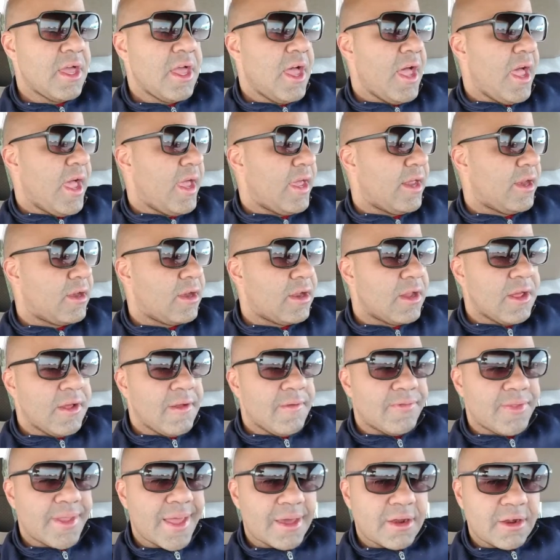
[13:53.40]
and
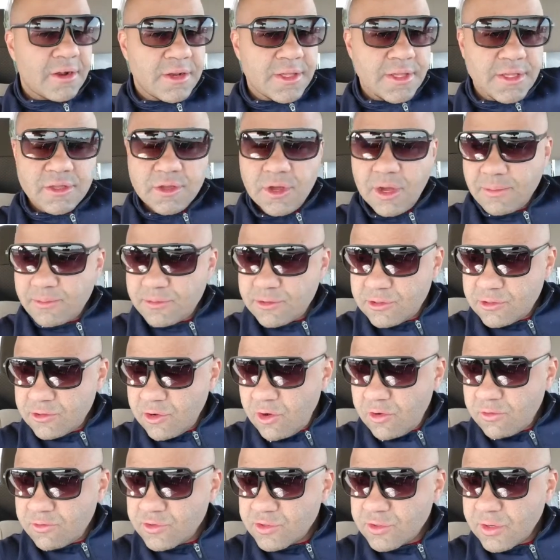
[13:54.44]
not only
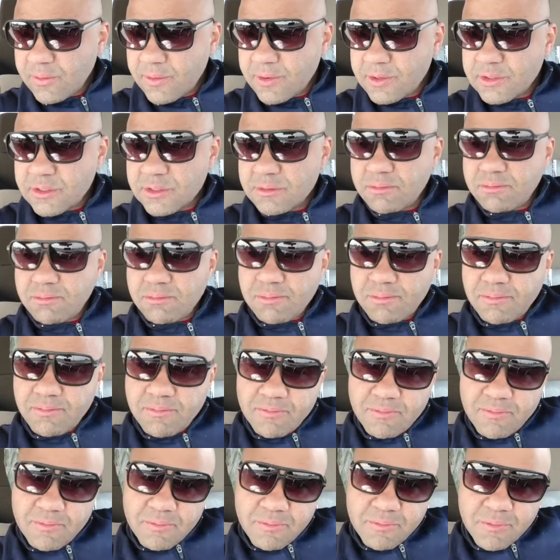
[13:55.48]
observe someone's,
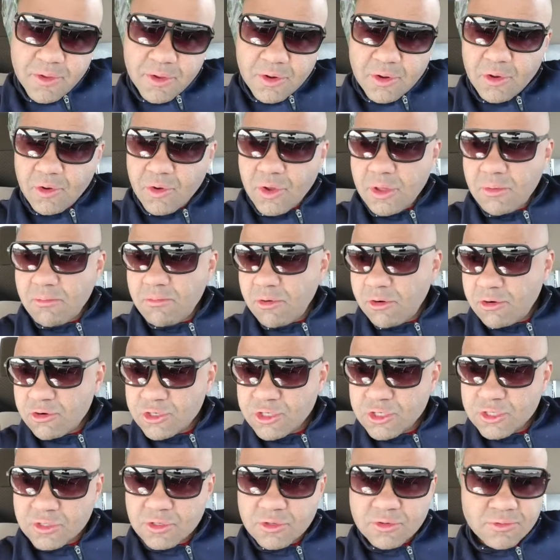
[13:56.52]

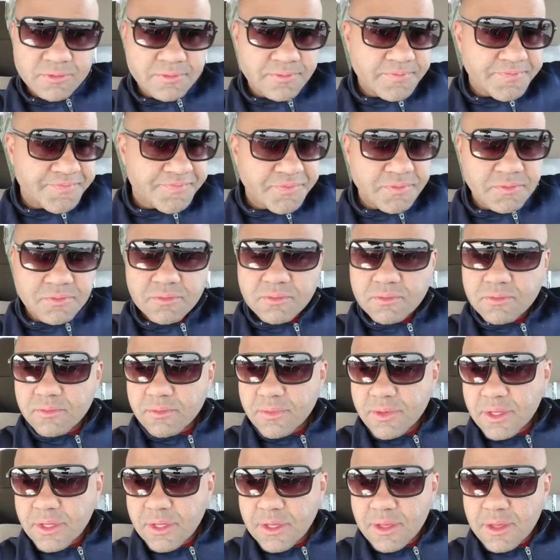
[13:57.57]
emotional
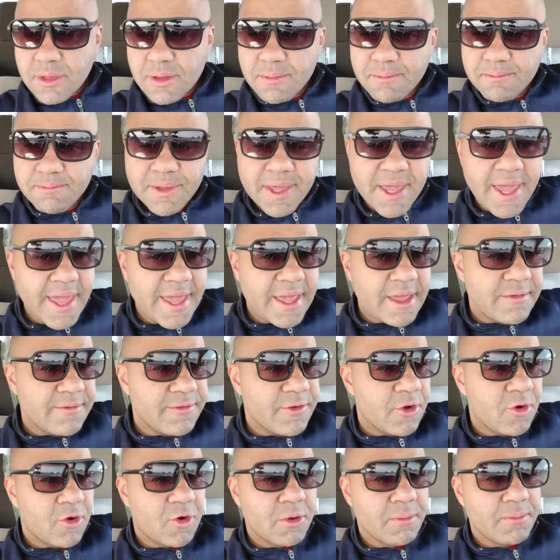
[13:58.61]
behavior
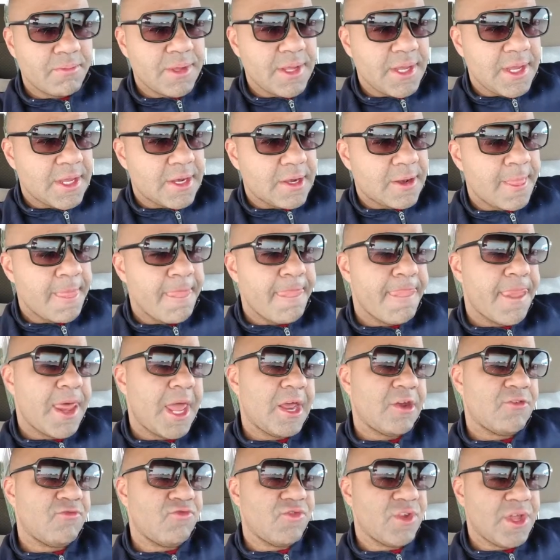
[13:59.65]
or being
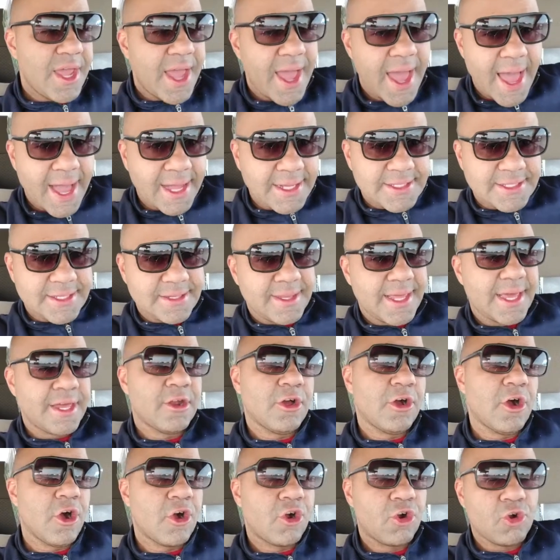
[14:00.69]
and react to that
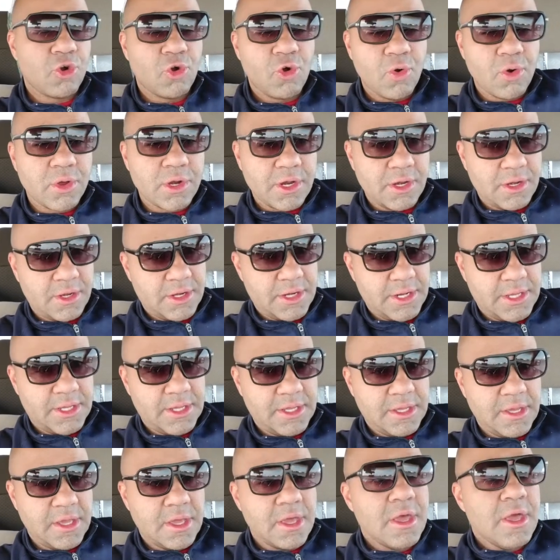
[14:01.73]
accordingly.
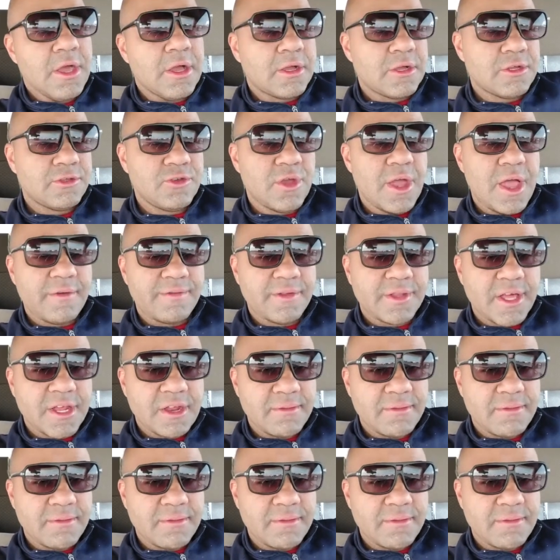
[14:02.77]
Because you have a lot